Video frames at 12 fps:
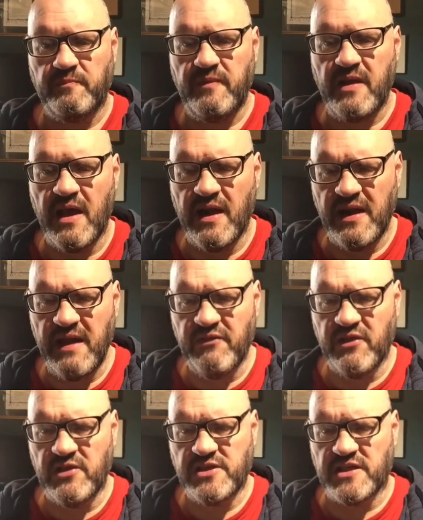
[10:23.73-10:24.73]
And at even thou
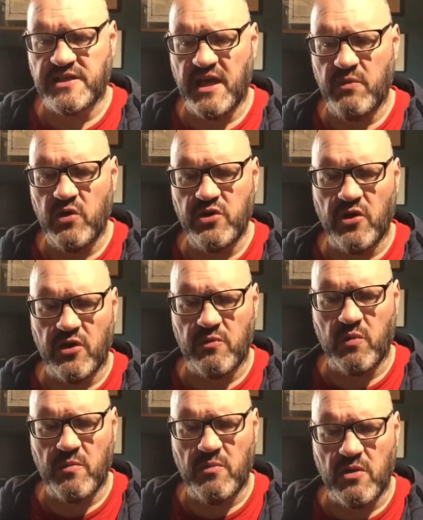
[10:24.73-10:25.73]
shalt say, Would God it were
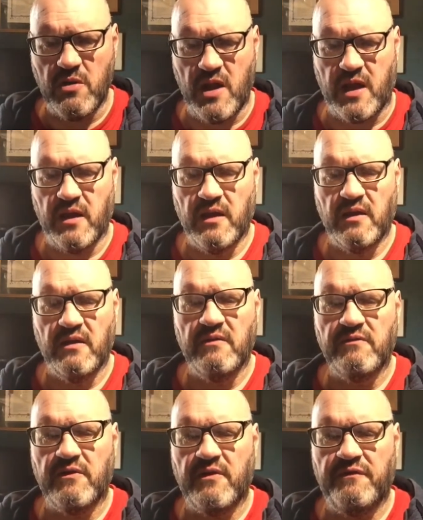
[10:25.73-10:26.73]
morning,
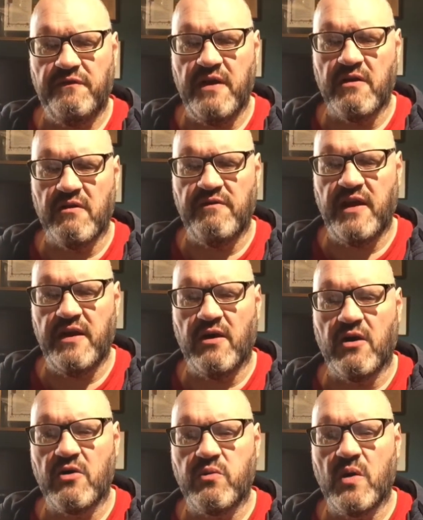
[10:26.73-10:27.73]
for the fear of thine
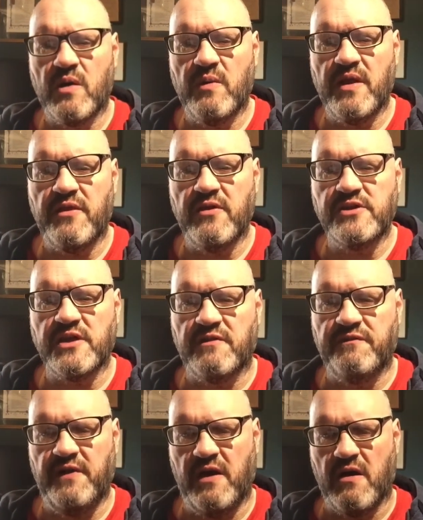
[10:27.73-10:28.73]
heart wherewith thou shalt
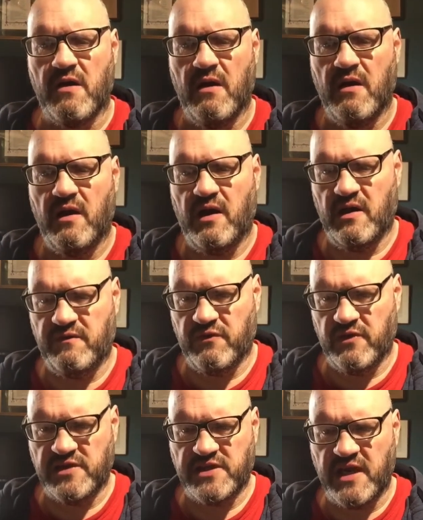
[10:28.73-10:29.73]
fear, and for the
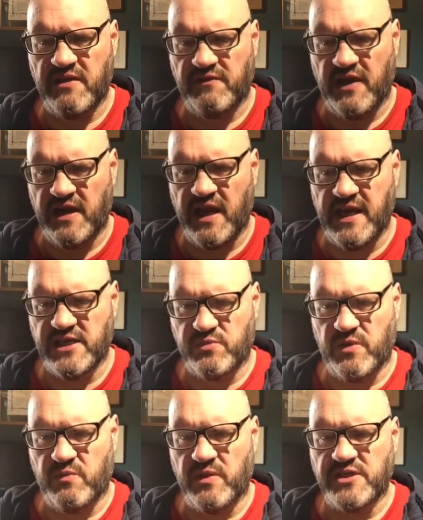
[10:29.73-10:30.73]
sight of thine eyes
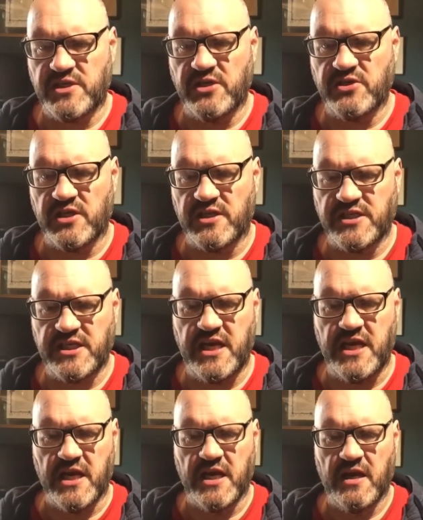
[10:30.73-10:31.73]
with which thou shalt see.
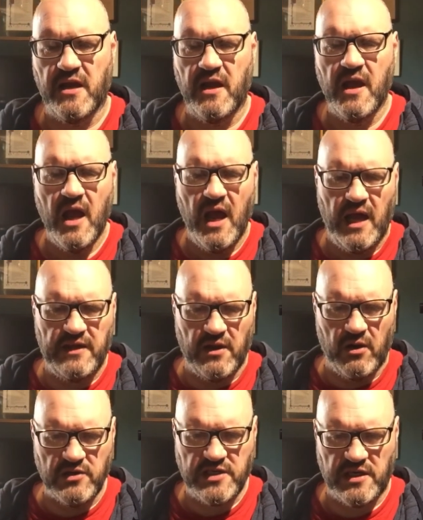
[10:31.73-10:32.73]
And the
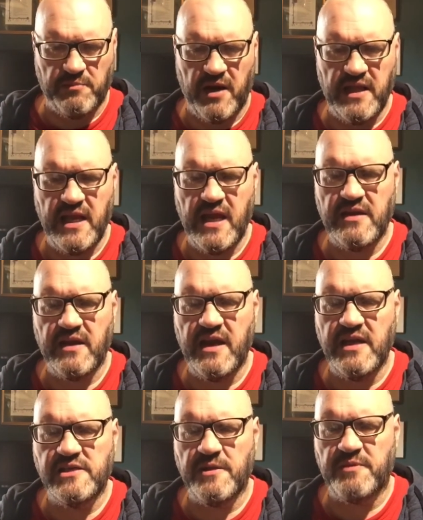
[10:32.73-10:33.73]
Lord shall bring thee into
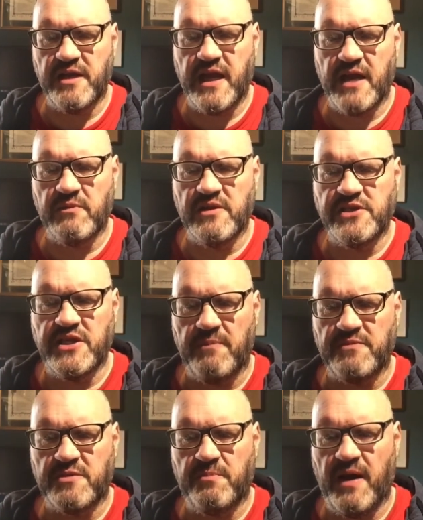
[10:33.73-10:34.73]
Egypt again with ships,
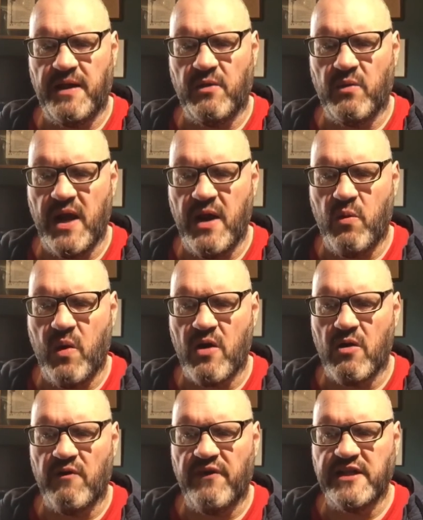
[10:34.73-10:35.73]
by the way
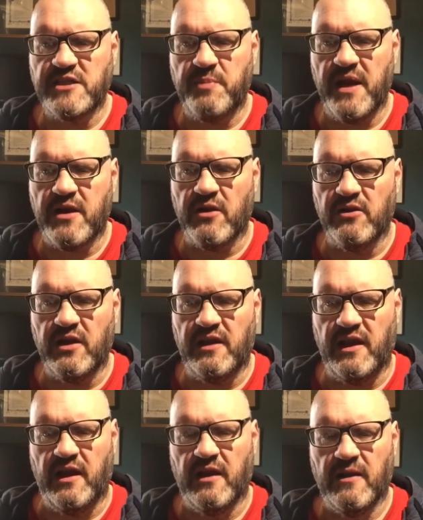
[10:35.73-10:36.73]
whereof I spake unto thee.
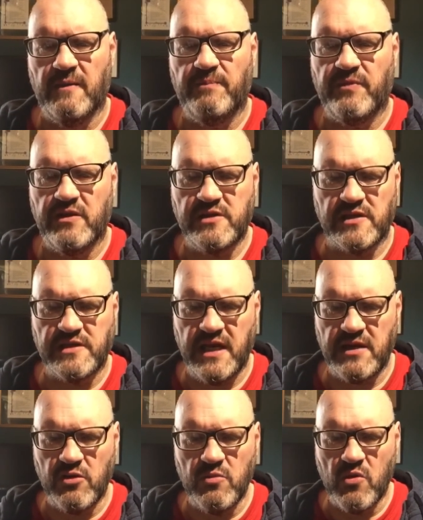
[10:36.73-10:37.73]
Thou shalt see it
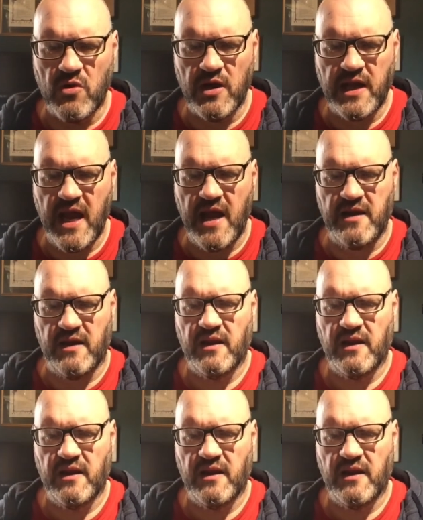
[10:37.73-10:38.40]
no more again.